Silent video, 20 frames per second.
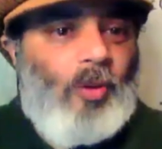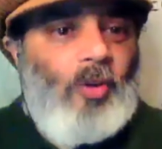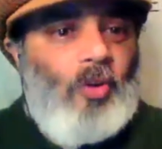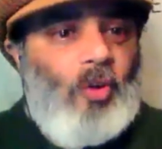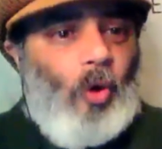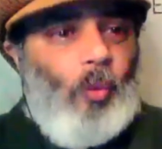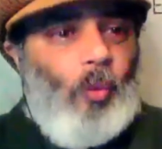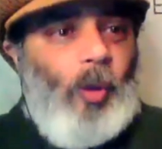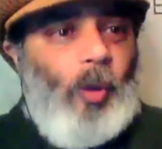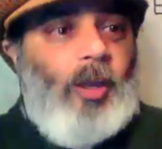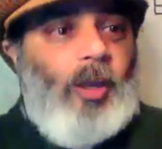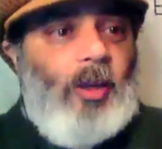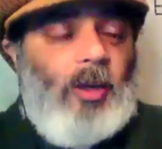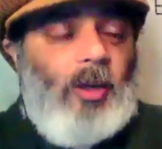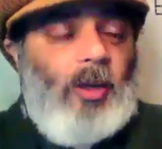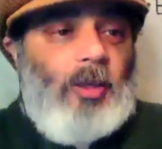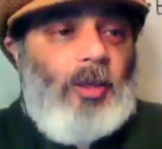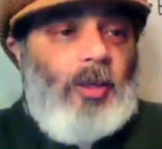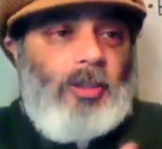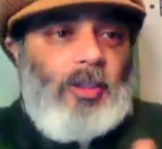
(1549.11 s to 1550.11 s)
Not
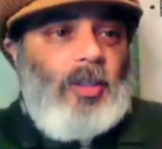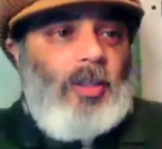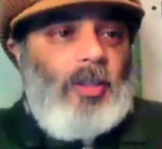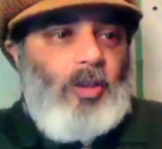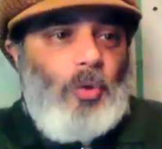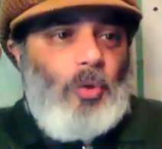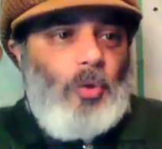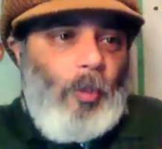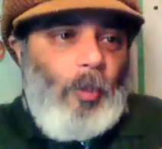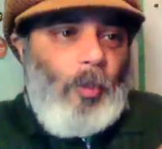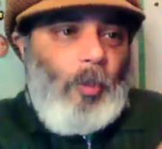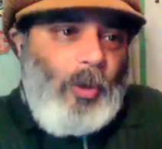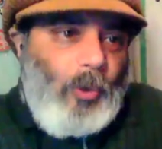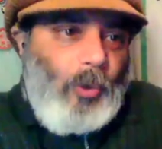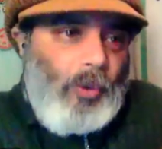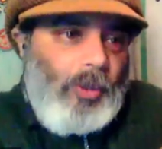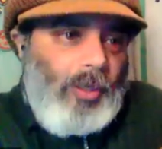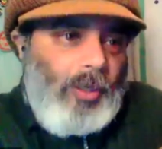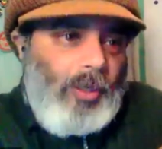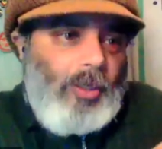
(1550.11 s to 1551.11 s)
recognizing that you were
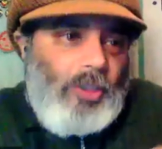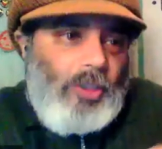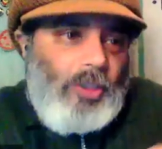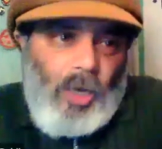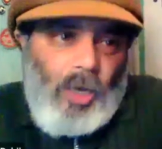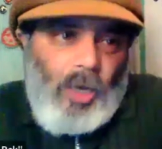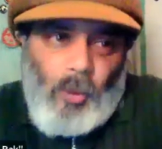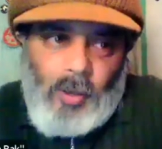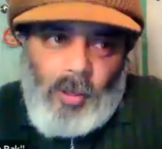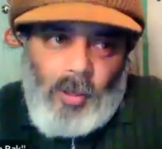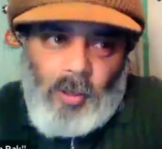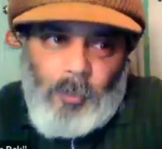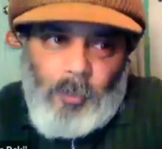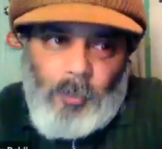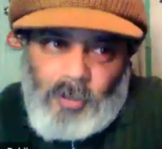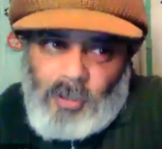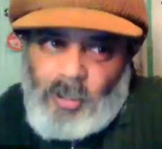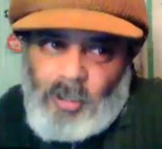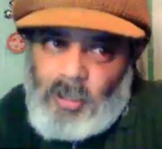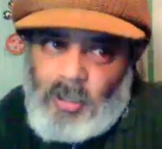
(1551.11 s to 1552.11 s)
building it to go in a
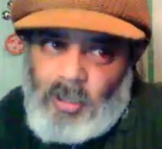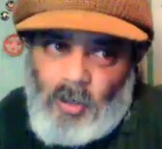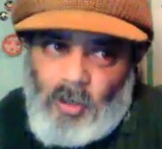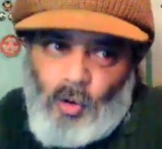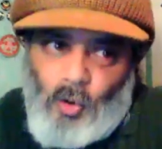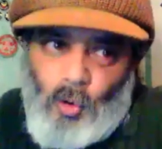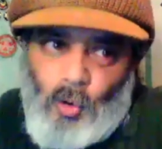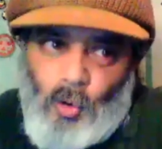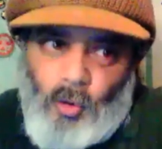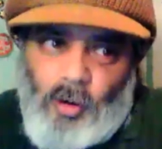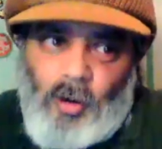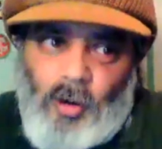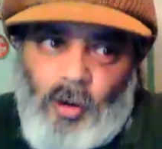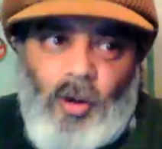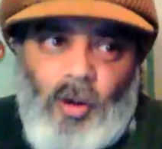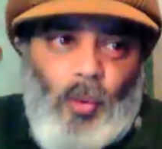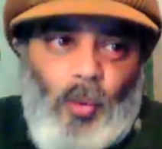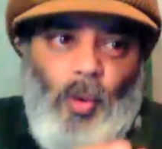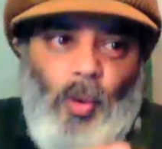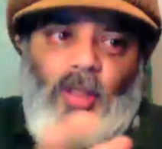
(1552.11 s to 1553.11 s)
particular corner
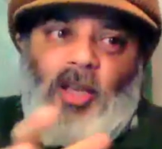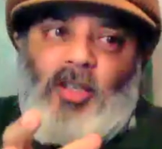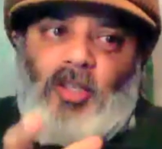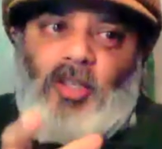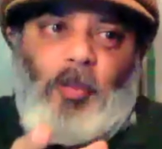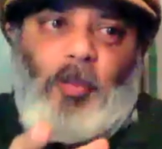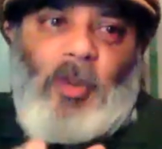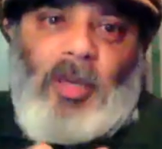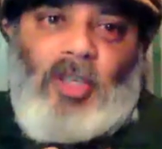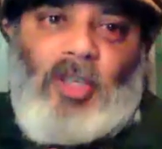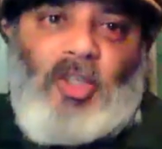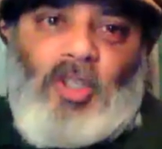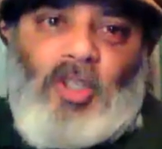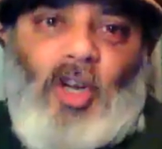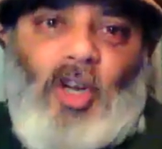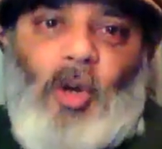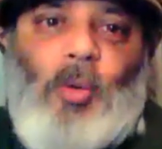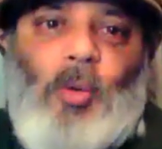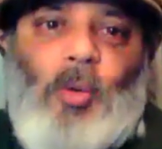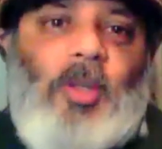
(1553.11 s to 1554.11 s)
where there's a big
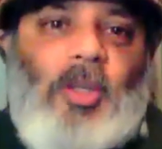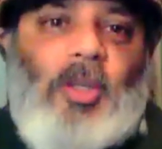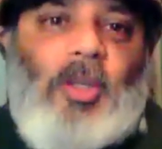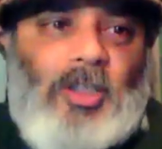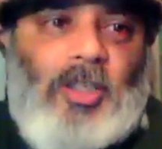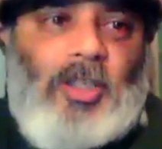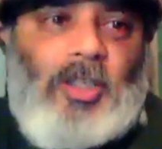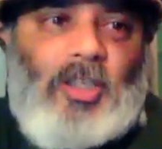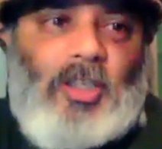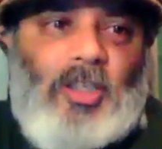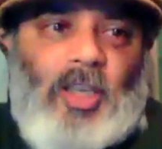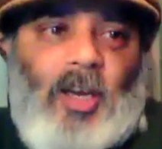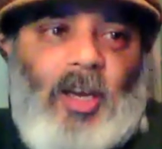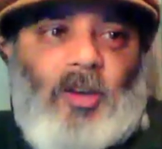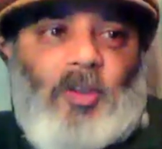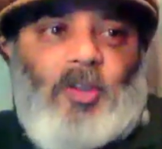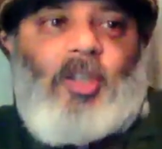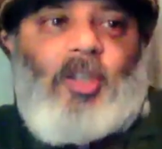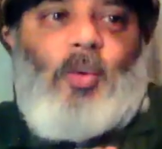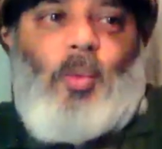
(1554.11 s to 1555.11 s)
stone that sticks
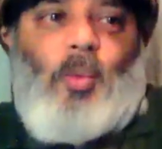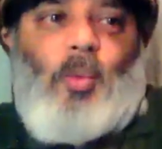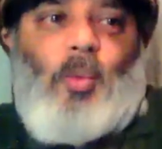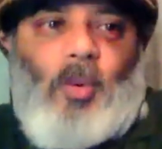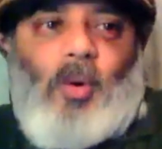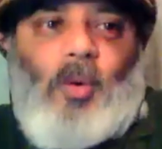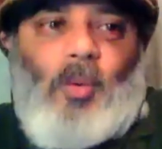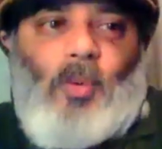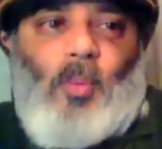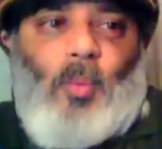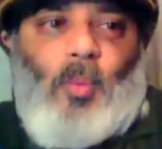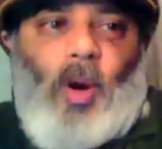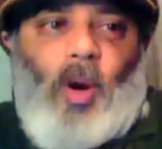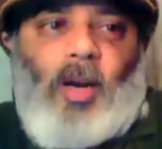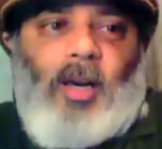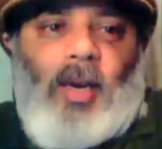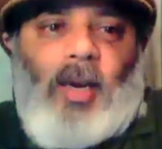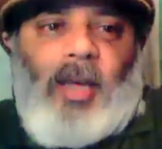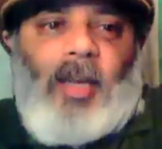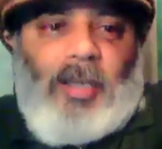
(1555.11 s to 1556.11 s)
out. So
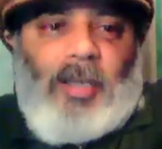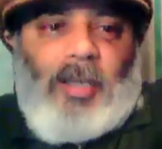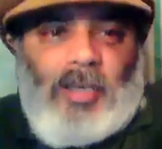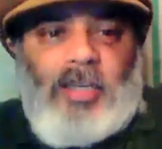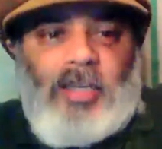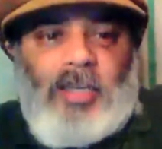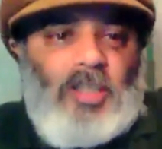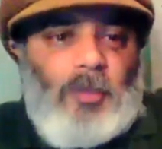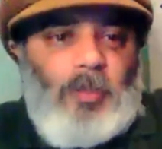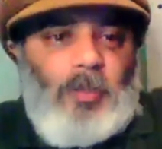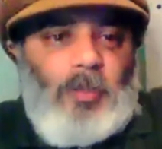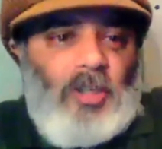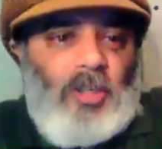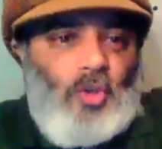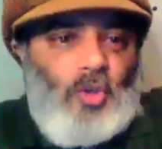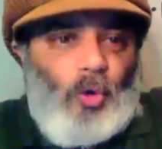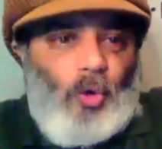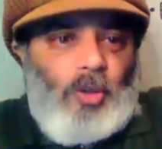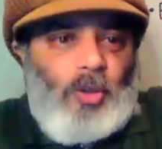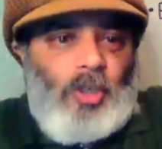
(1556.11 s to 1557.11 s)
one leg needs to be
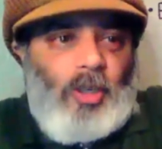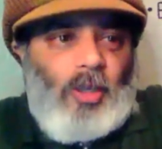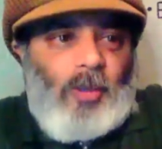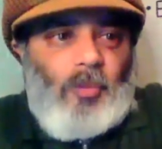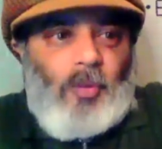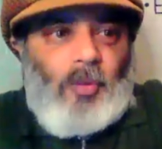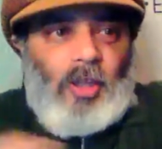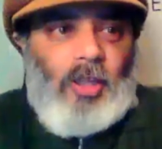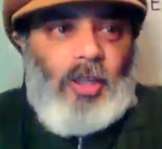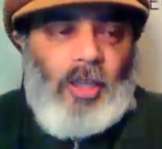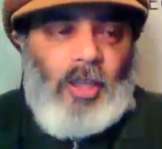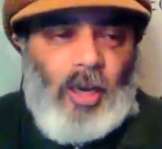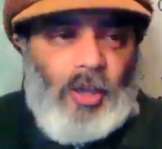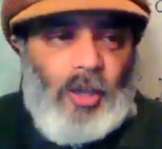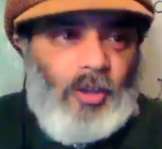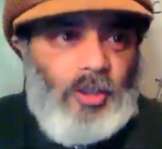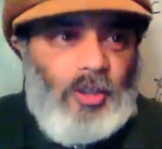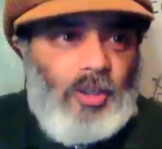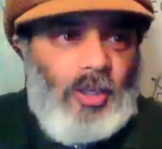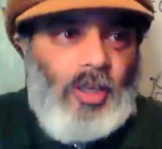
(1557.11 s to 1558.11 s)
shorter than the
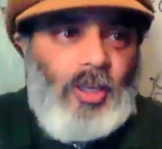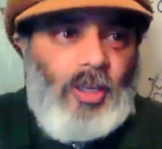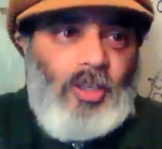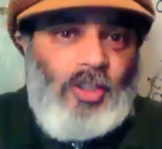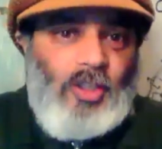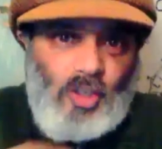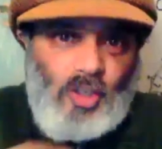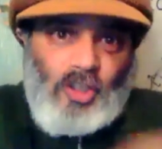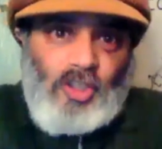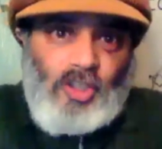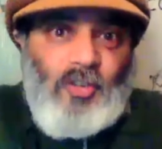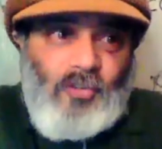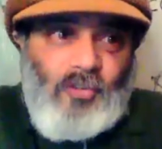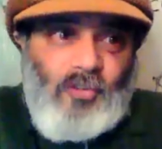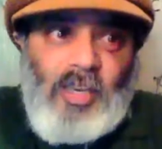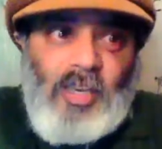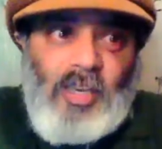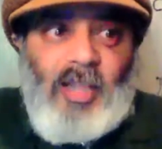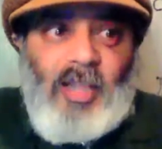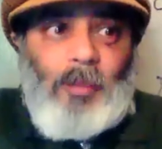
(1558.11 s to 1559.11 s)
others just to
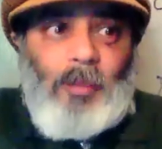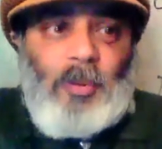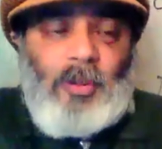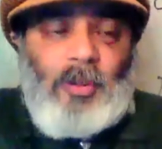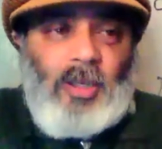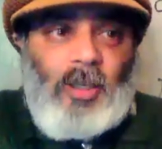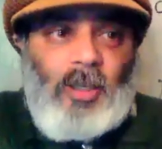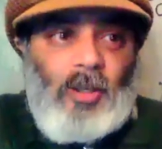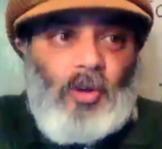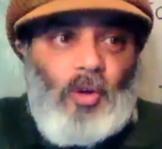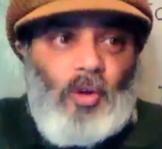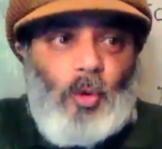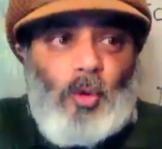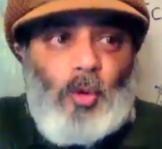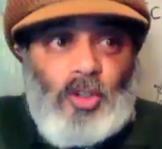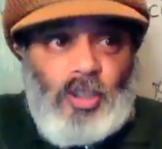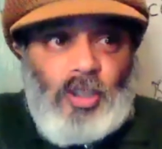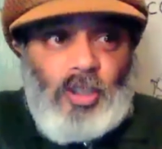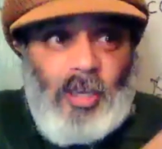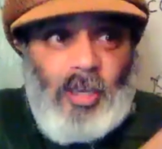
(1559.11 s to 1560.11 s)
fit in that particular corner.
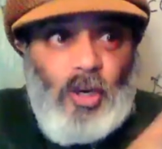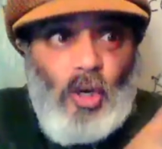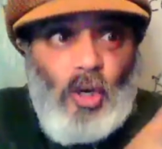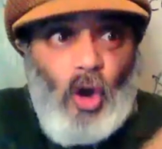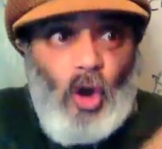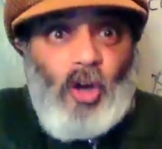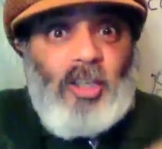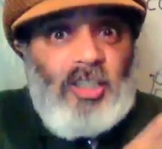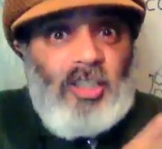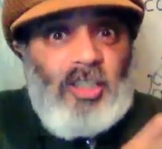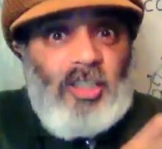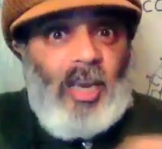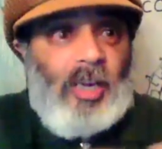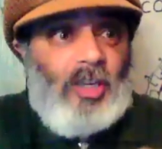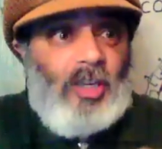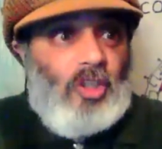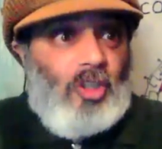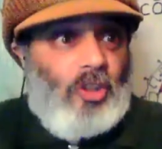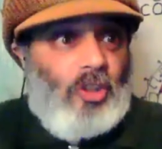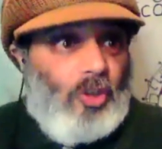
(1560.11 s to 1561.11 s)
So they're not
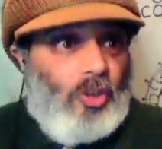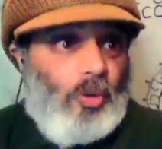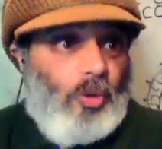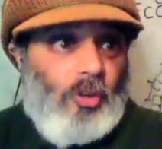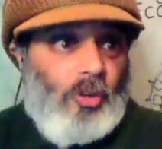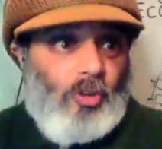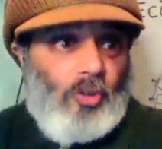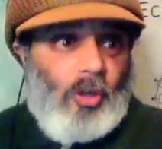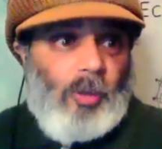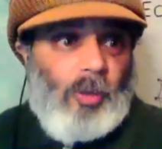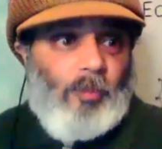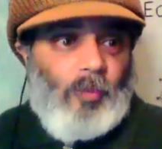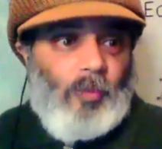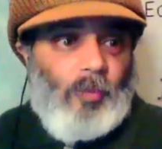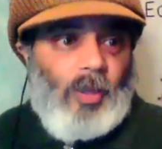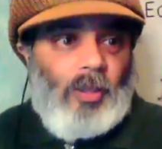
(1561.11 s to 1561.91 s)
attached to the dream.